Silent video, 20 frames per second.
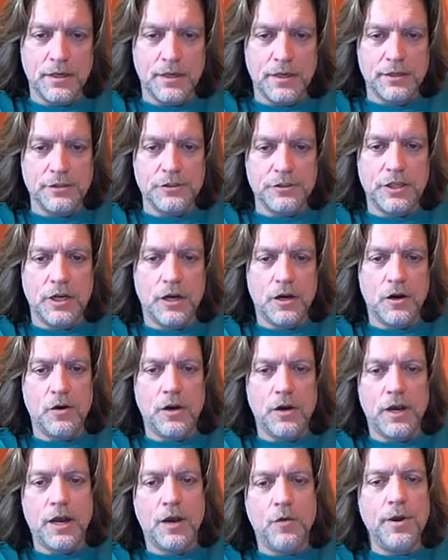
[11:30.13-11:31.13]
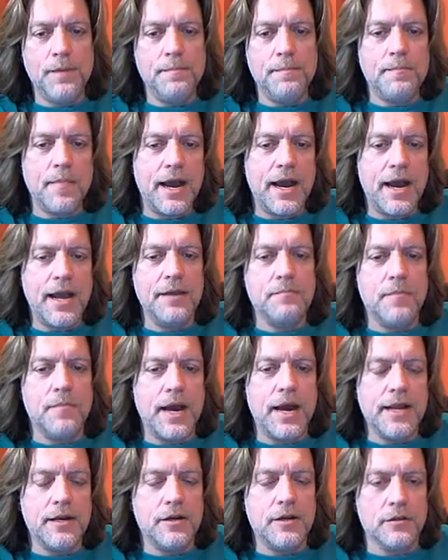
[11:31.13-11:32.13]
So uh, we might,
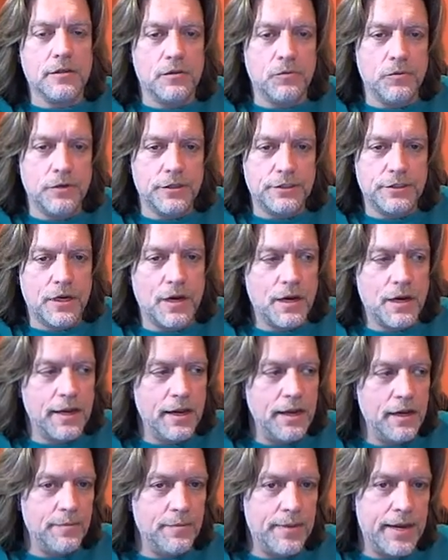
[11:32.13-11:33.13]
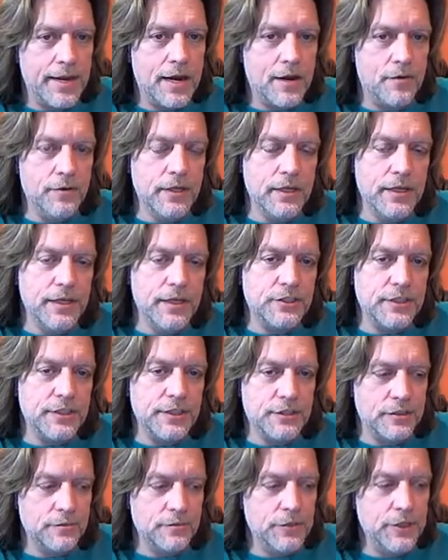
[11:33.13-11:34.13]
Michael, we're talking about releasing
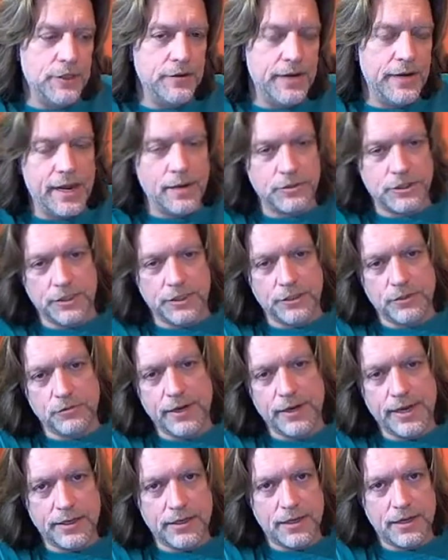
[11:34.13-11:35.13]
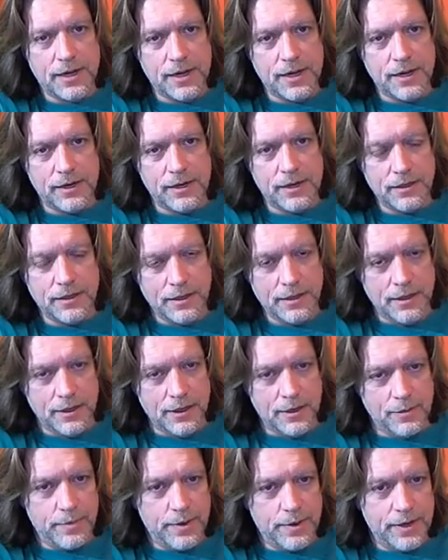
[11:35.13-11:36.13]
some new amps in the red line,
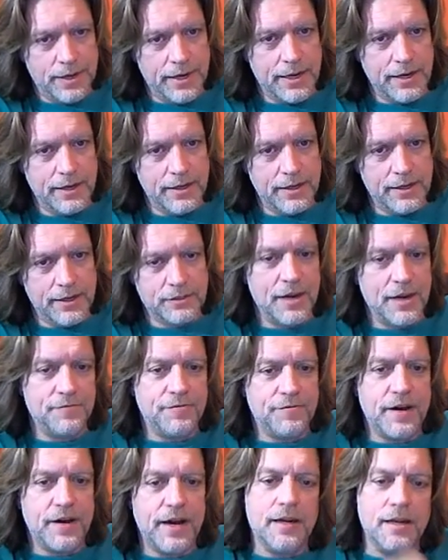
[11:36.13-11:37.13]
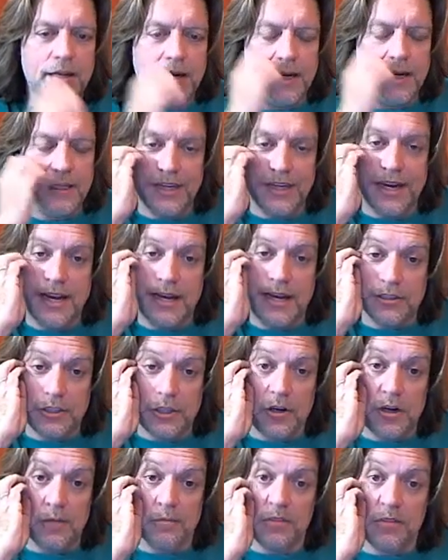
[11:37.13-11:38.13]
but it's not finalized yet,
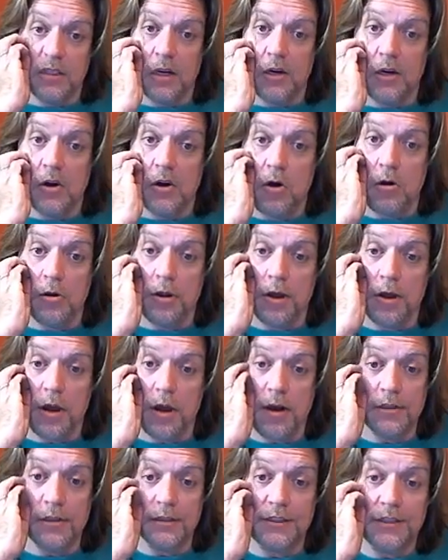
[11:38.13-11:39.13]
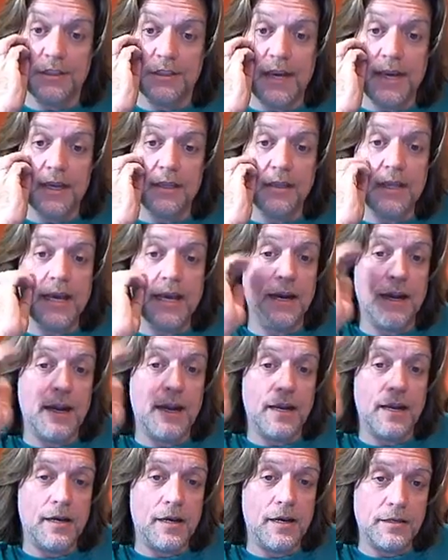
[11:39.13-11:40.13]
so I'm just going to hold off on saying that.
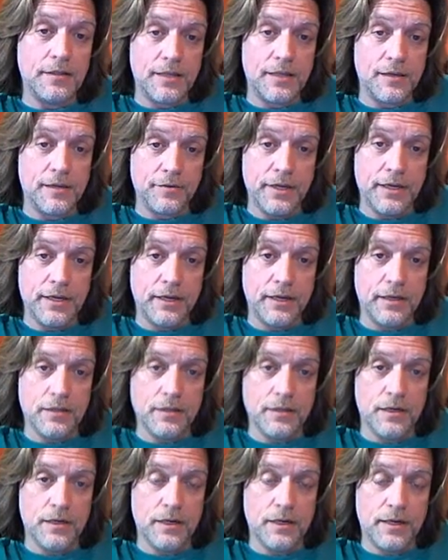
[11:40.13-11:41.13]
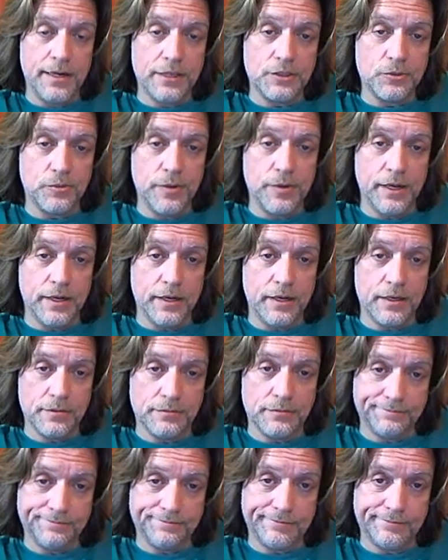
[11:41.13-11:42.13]
I'll definitely, uh, next week,
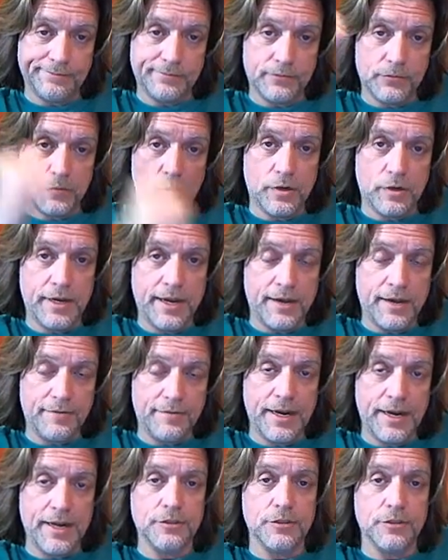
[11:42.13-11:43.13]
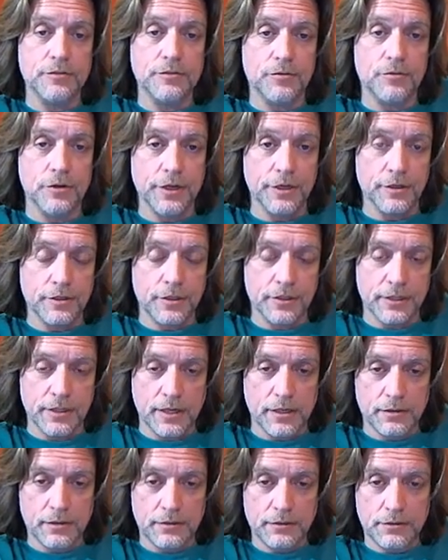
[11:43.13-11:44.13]
we'll have an answer for you on
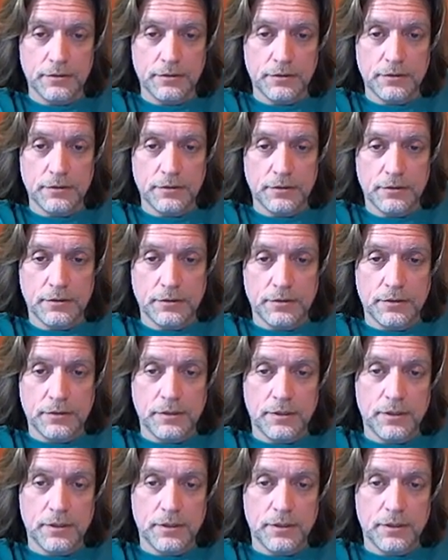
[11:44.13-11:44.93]
that.